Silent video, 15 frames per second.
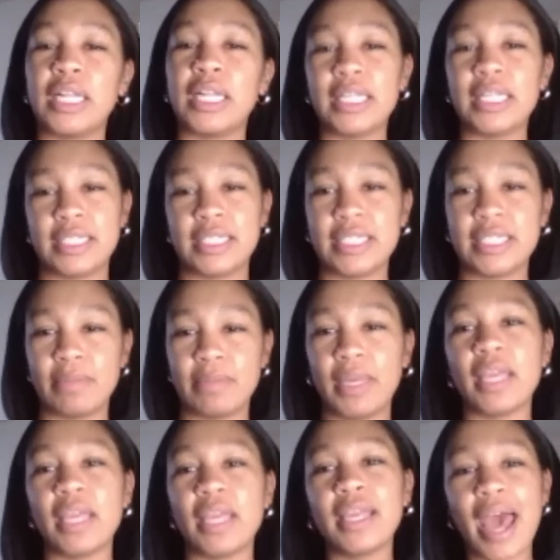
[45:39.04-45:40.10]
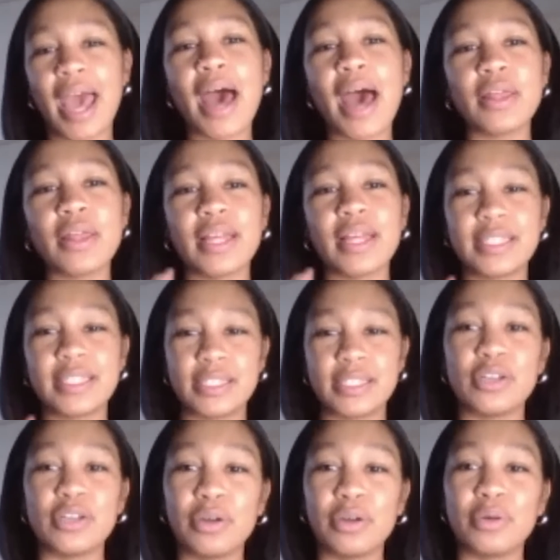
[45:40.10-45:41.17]
listen to me. Yeah, that's
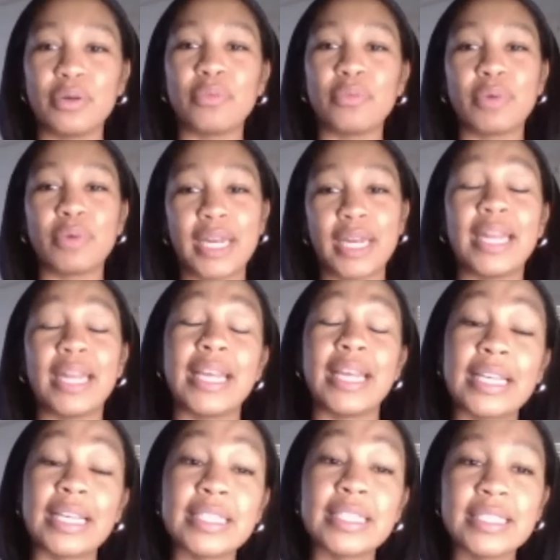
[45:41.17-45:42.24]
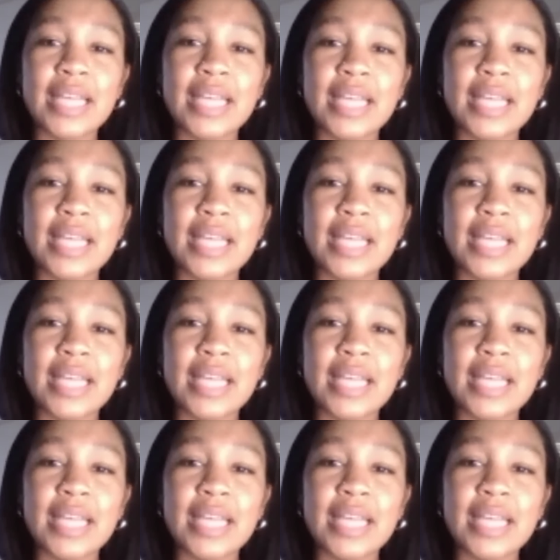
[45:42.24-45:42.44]
still what it is.